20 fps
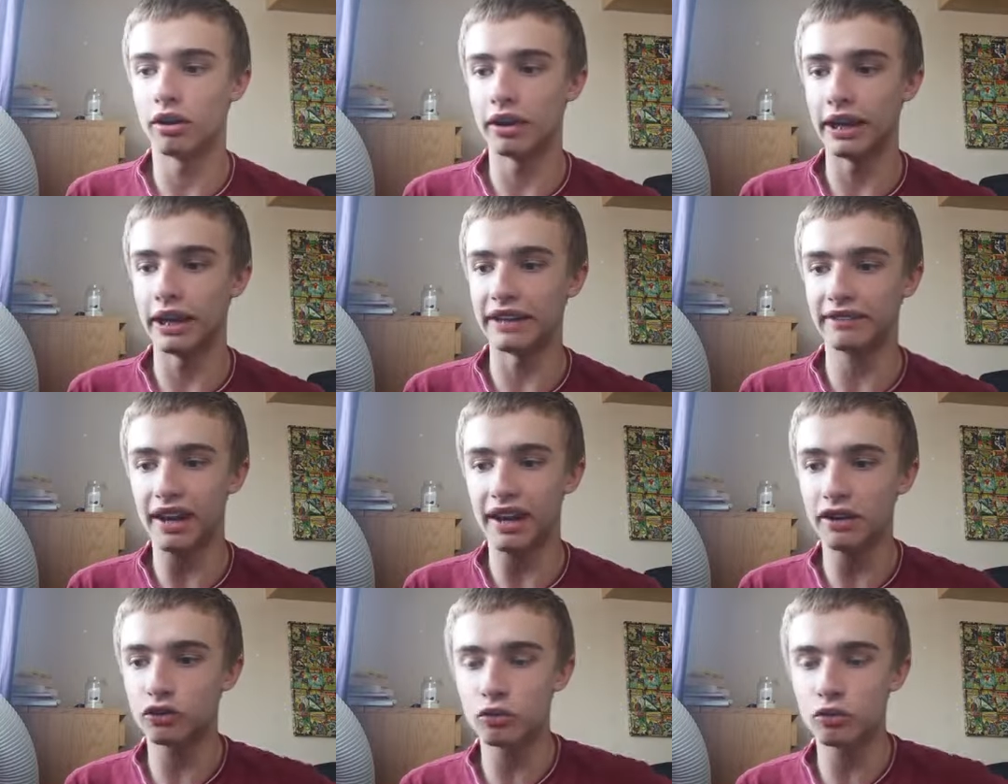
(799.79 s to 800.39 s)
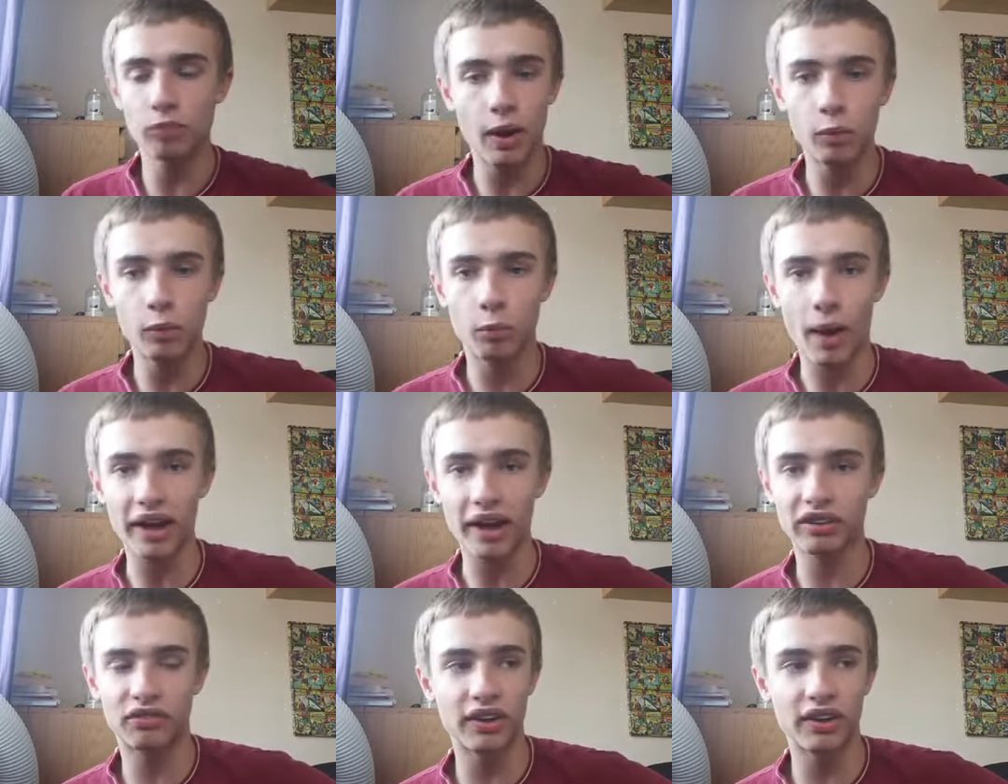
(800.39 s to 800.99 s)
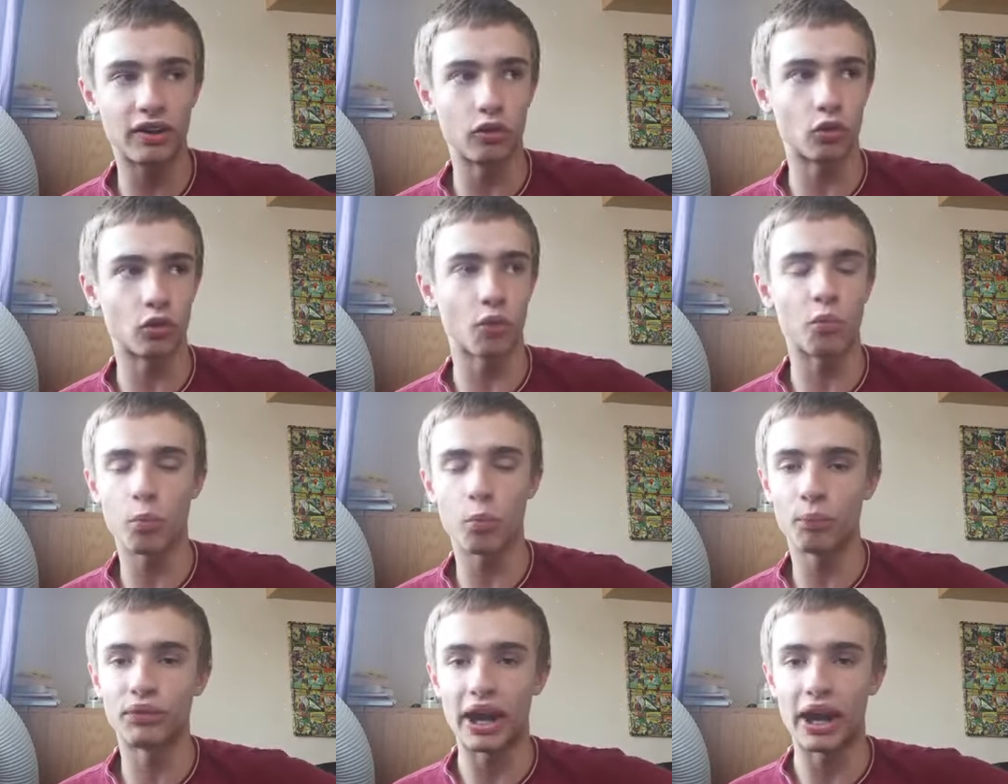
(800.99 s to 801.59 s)
It takes you round wax figures of
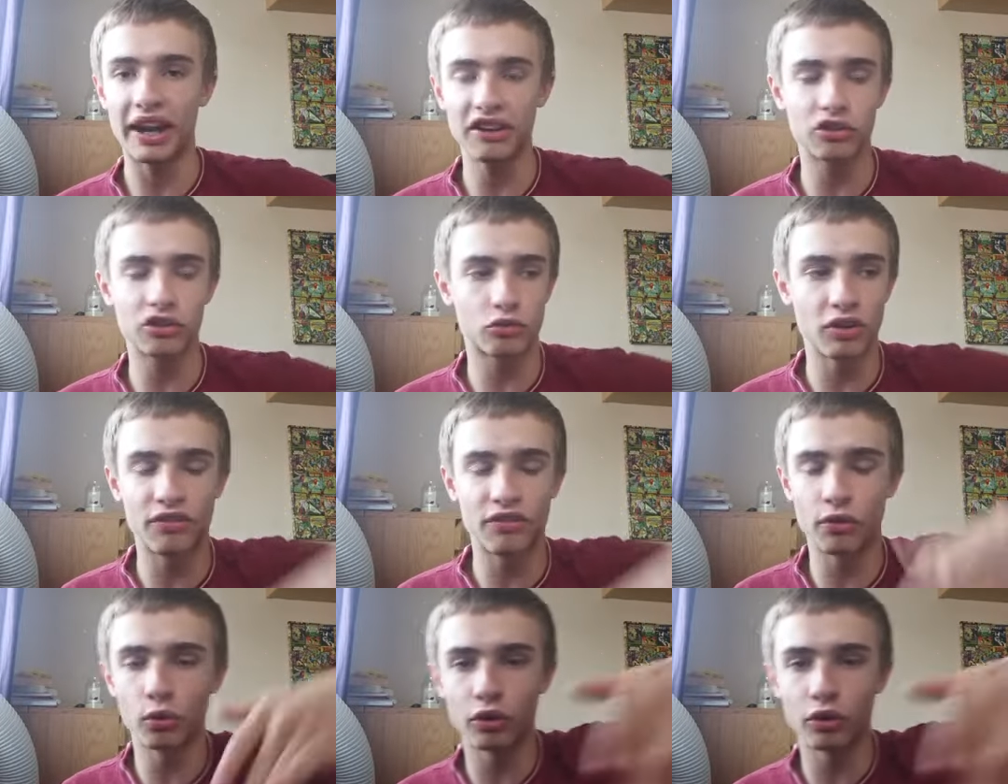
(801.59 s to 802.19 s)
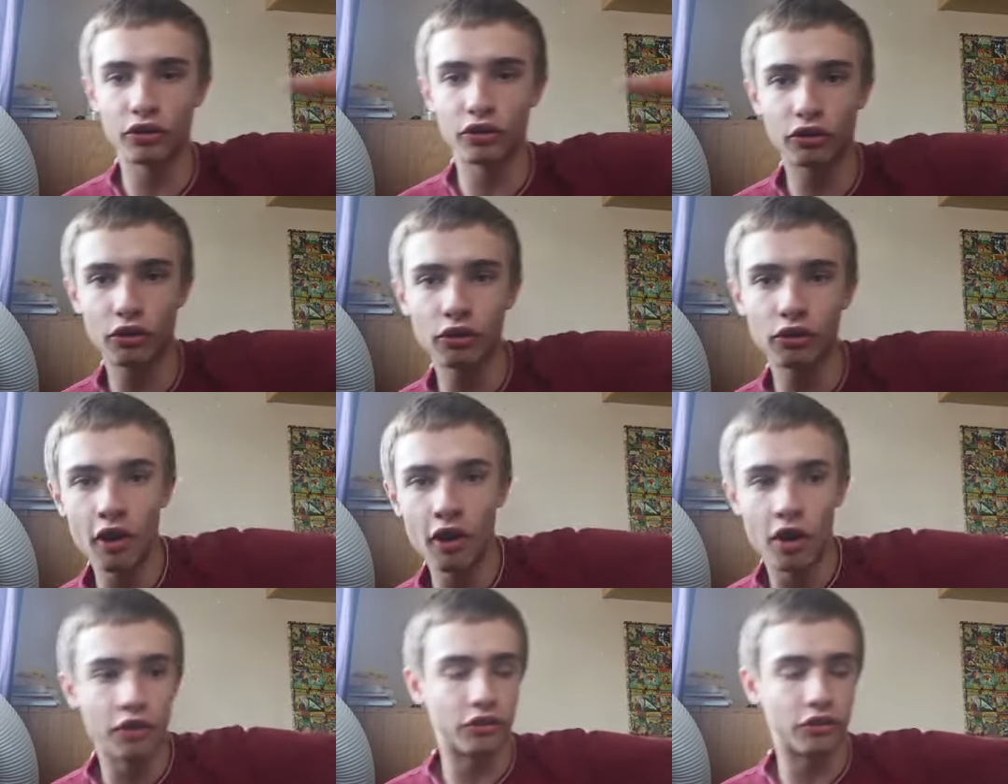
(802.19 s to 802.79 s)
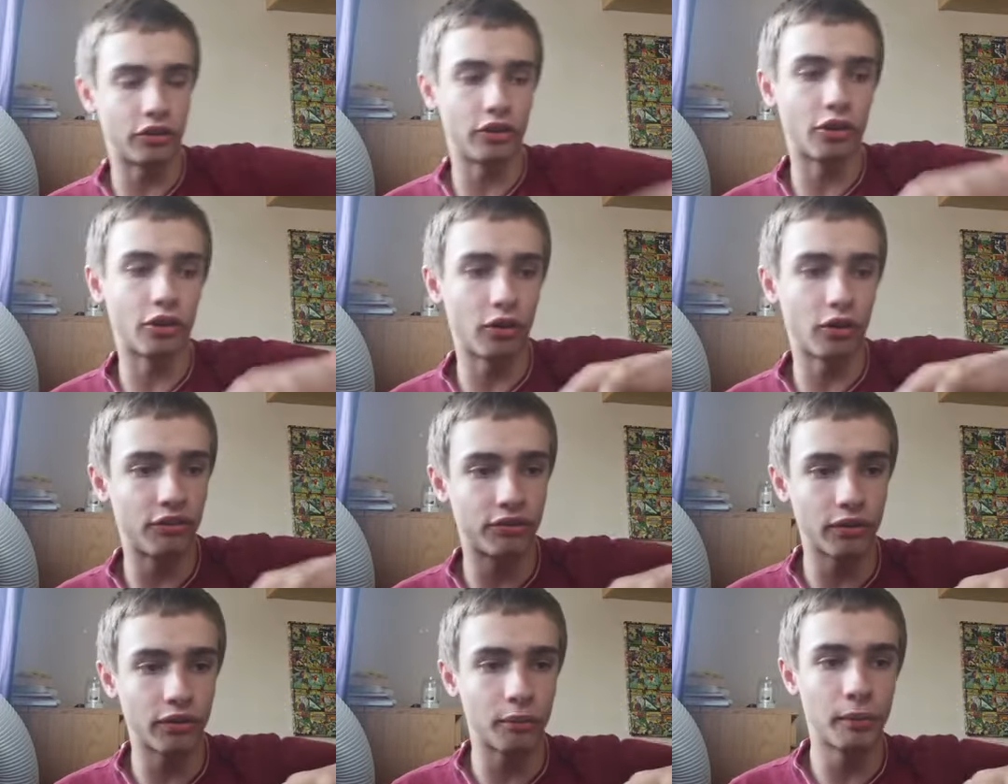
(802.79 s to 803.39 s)
the history through London. So you go
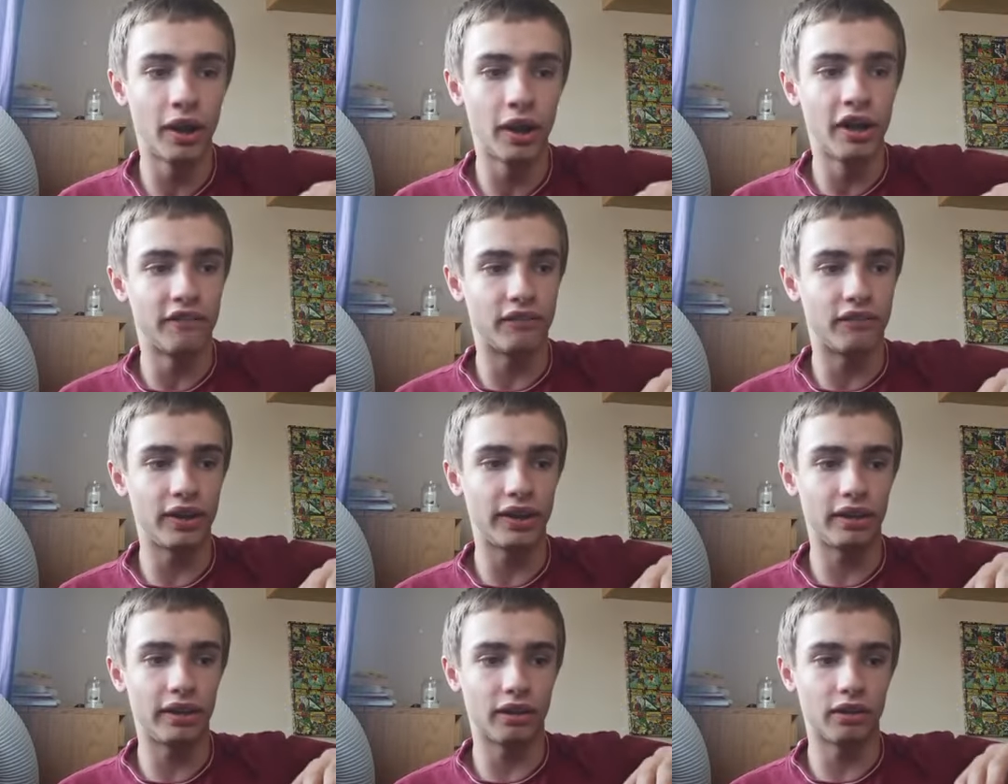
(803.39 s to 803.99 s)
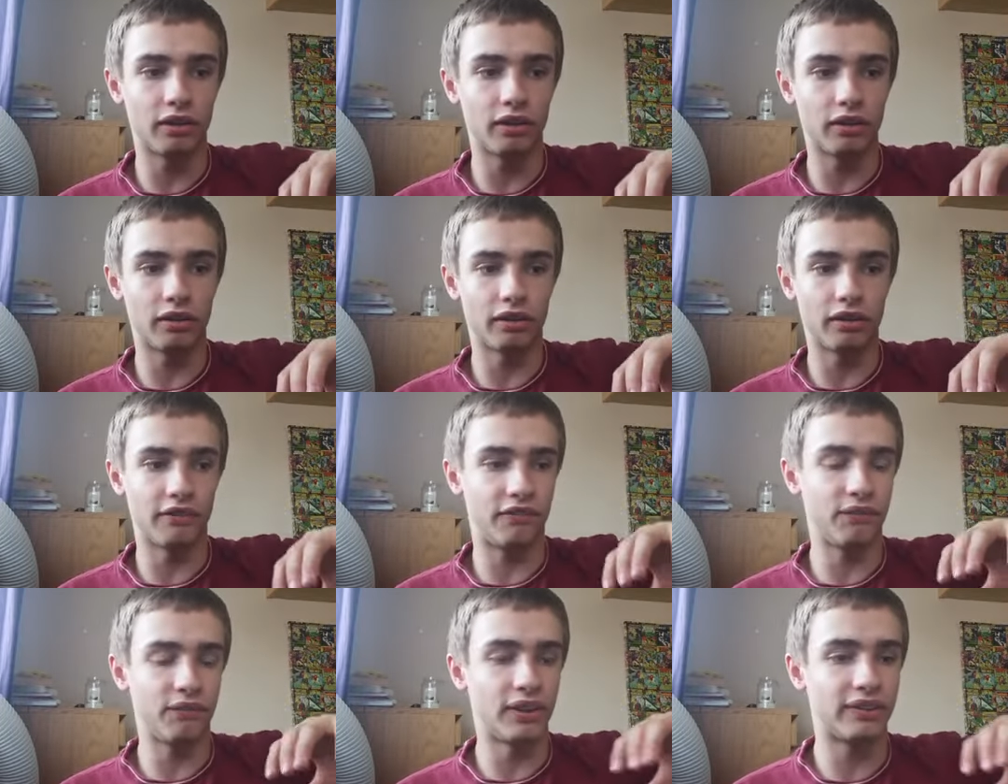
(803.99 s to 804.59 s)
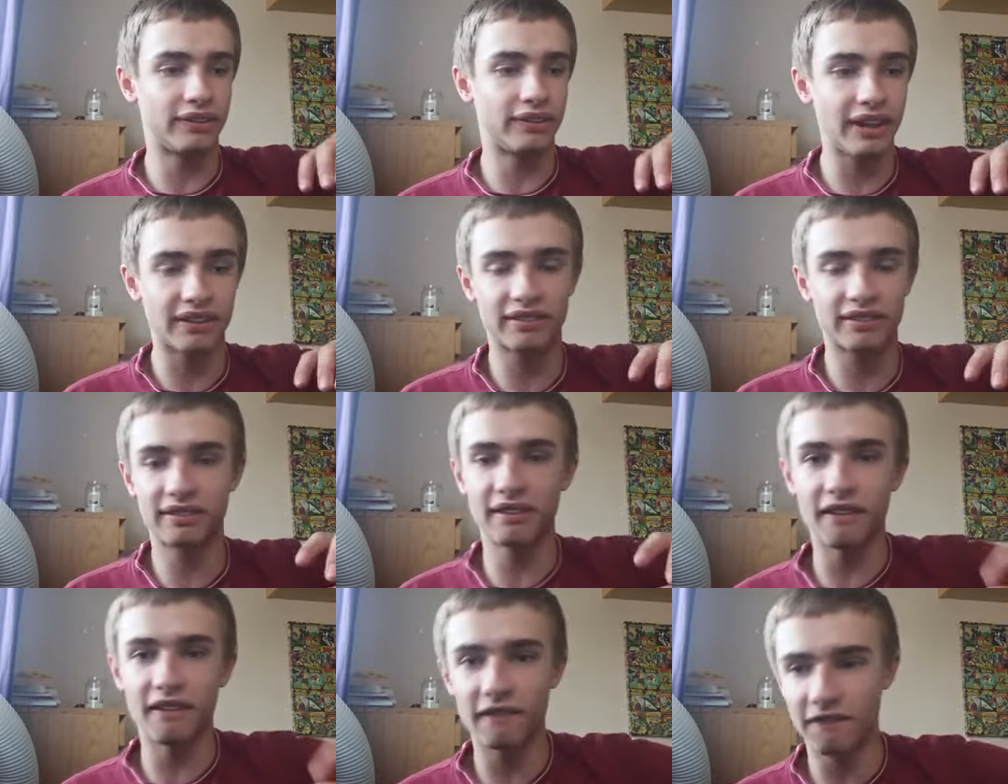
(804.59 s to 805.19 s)
from the
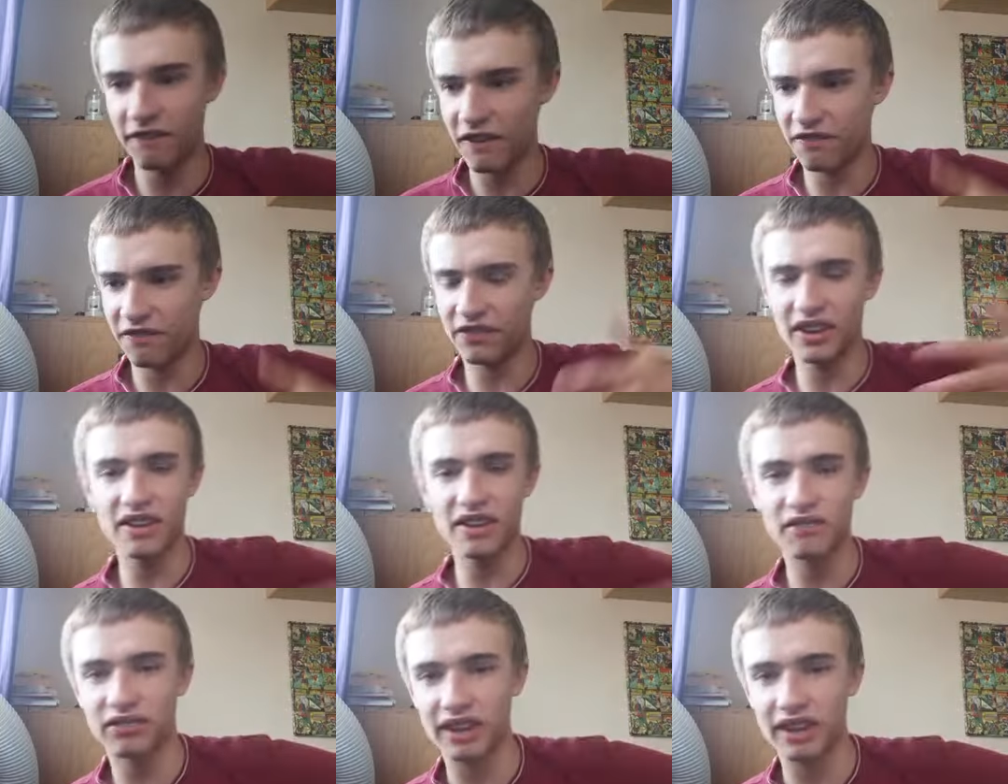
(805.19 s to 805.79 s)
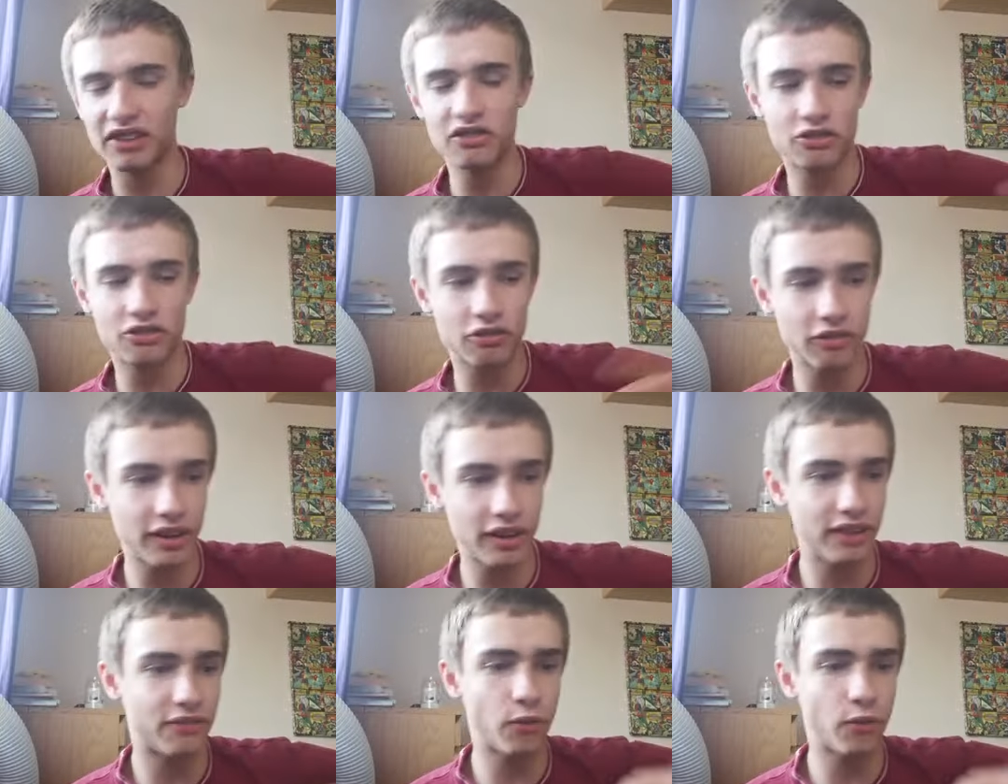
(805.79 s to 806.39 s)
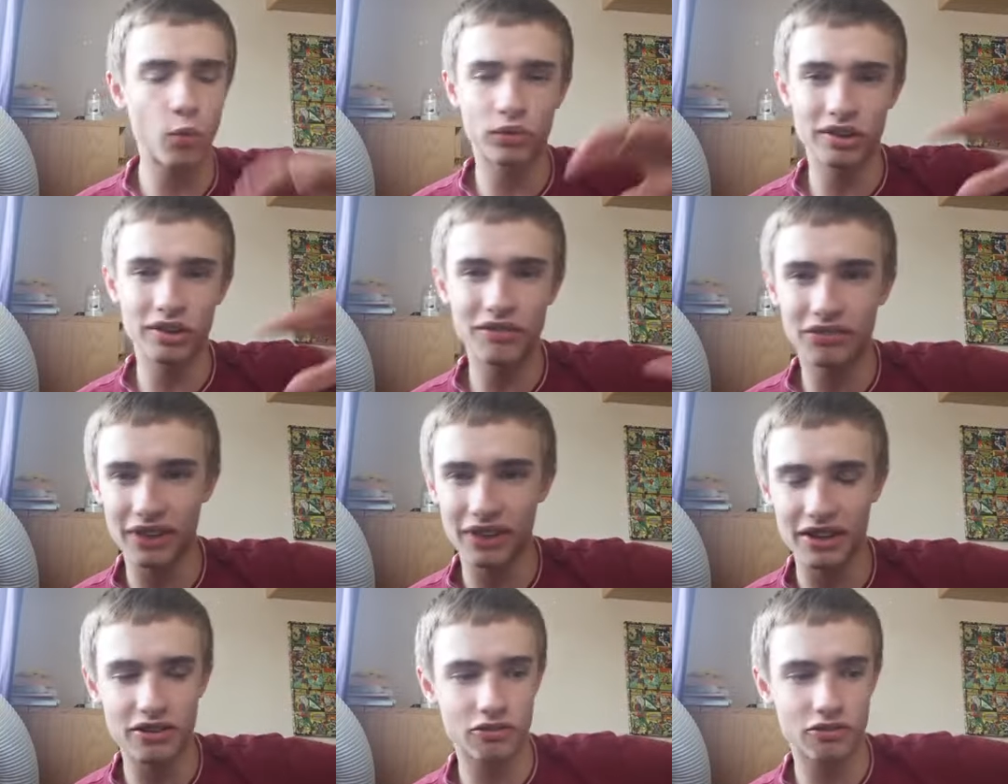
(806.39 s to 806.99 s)
15th century, 14th
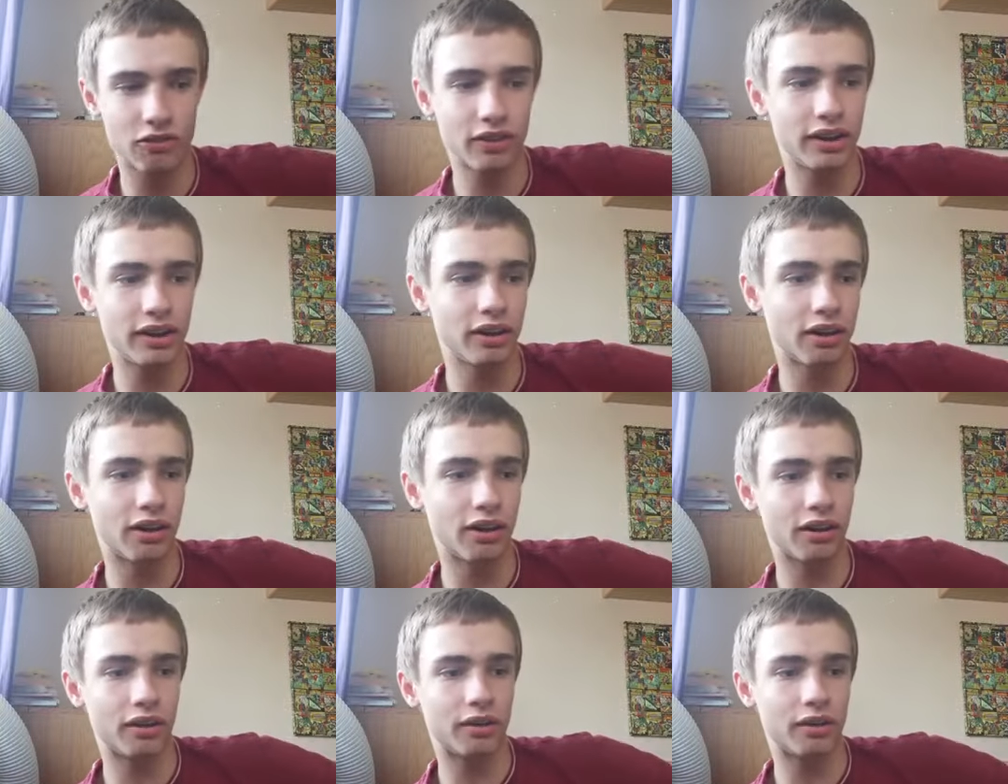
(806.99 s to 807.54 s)
century.